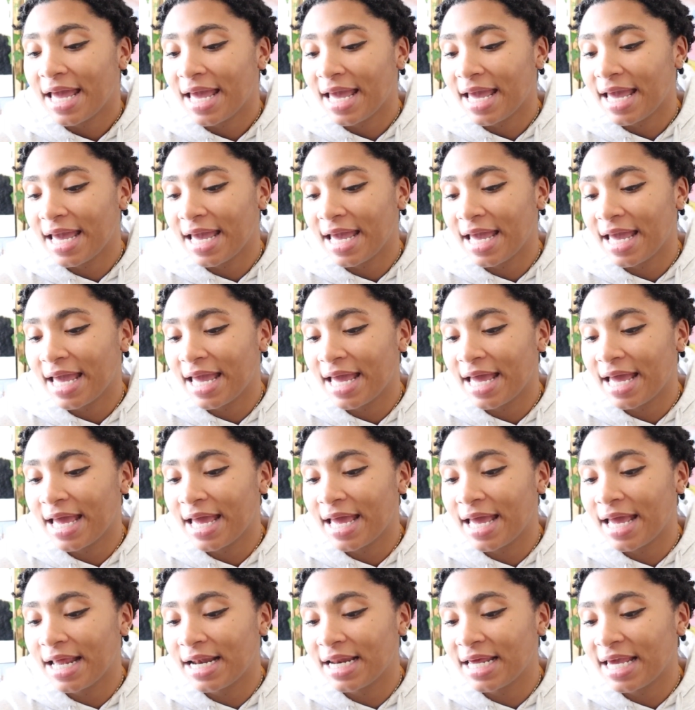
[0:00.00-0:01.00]

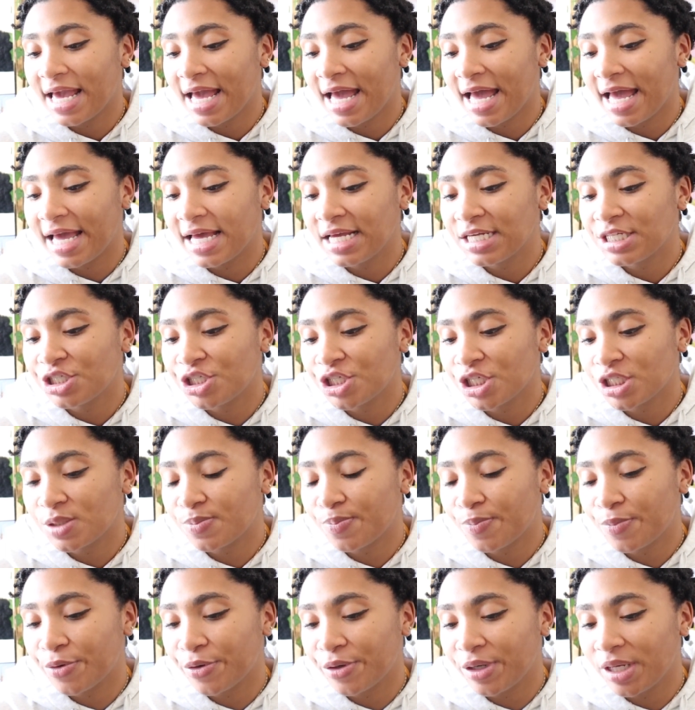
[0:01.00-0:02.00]
And yeah, it's
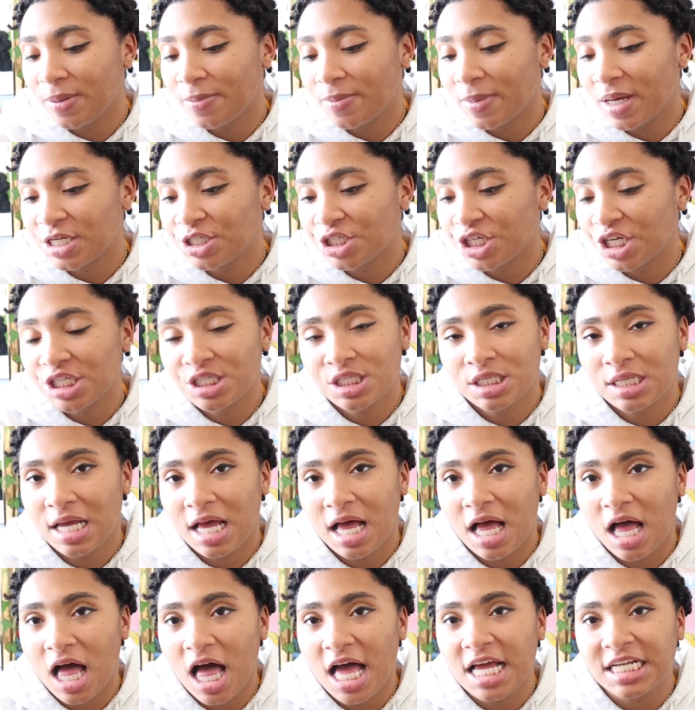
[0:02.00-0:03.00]
just pretty much, it's
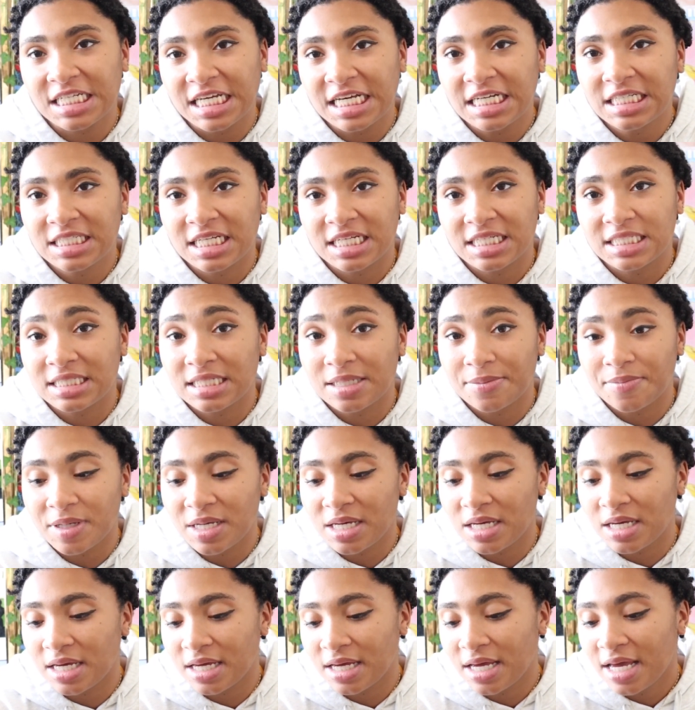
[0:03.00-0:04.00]
addicting to
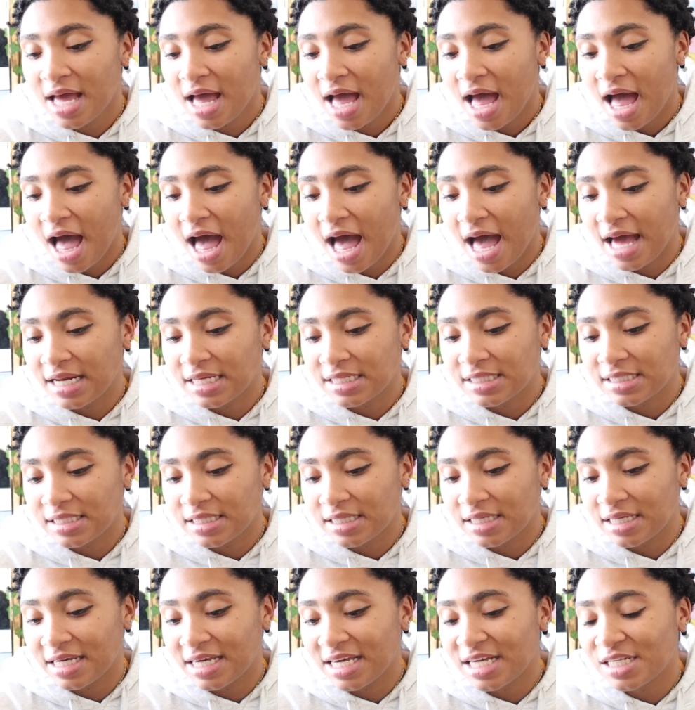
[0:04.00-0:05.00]
me,
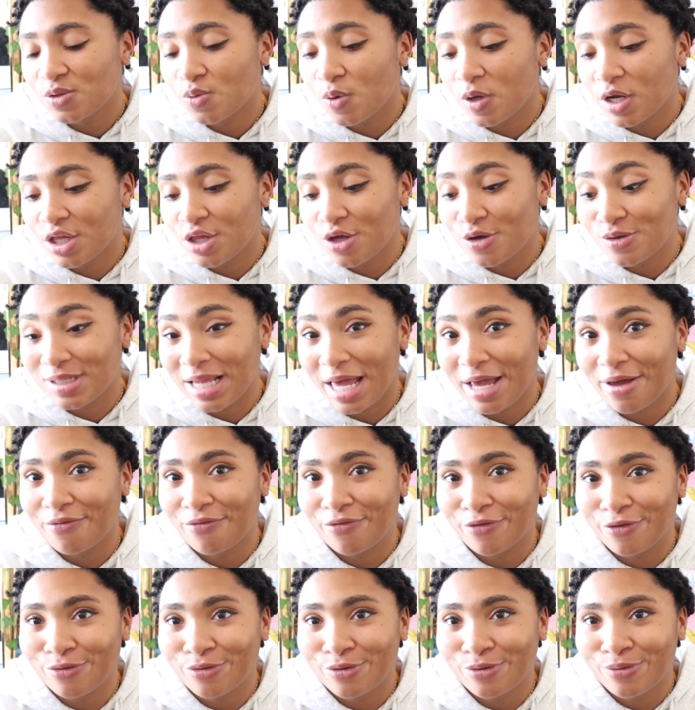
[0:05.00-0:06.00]
honestly. It's one of those like
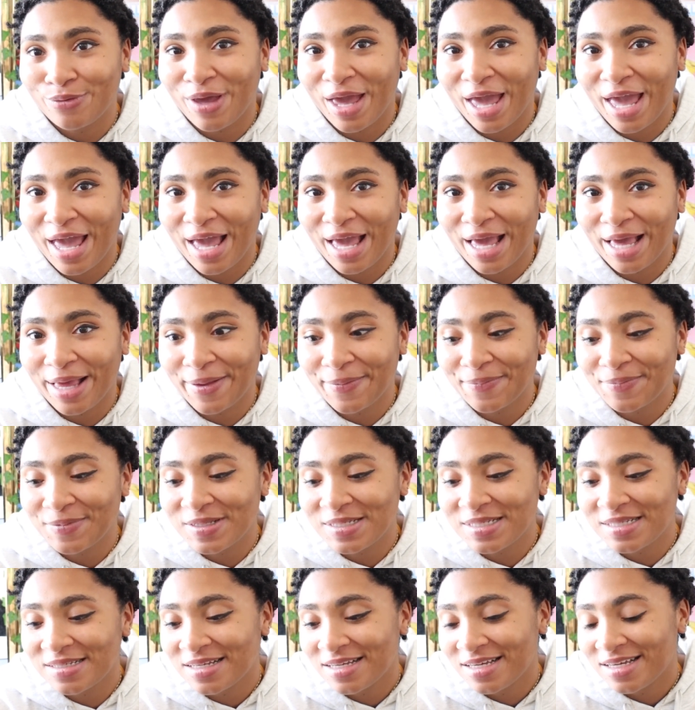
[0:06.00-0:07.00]
voodoo
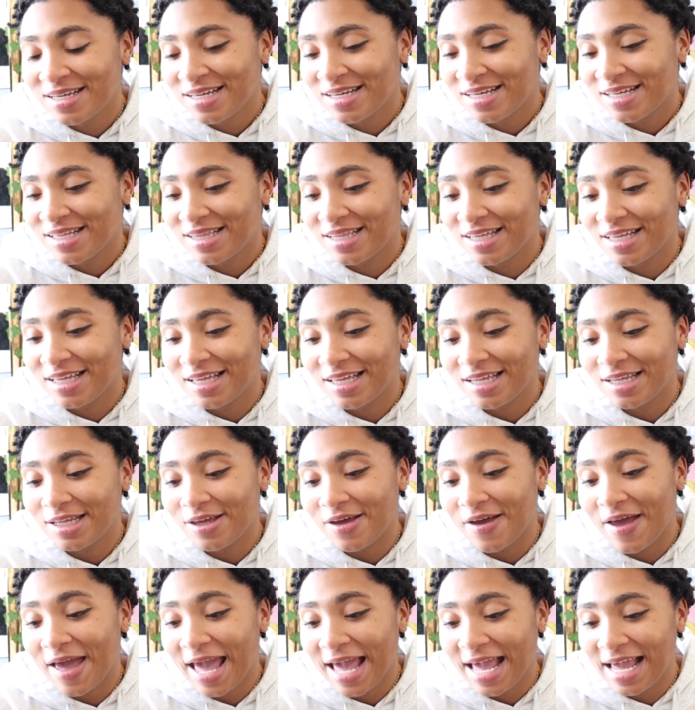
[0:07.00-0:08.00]
games, the
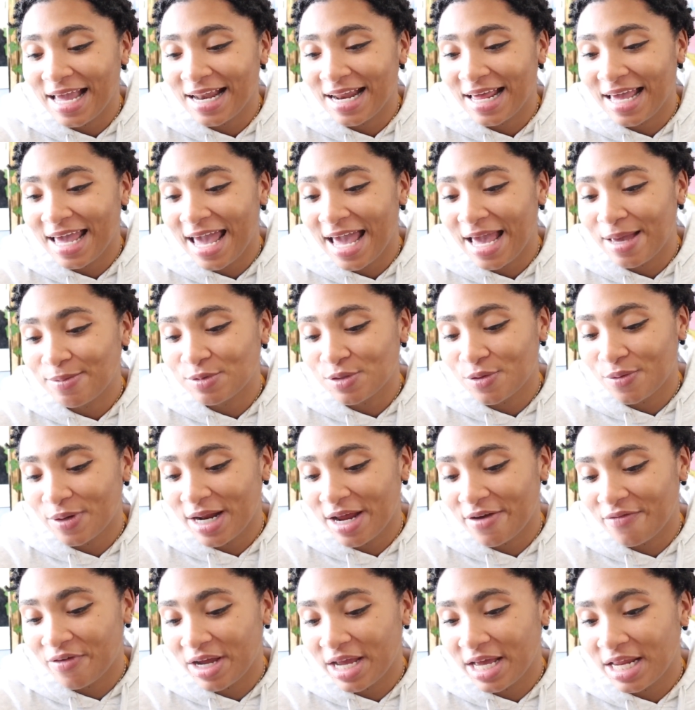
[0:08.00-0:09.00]
little hate games or whatever.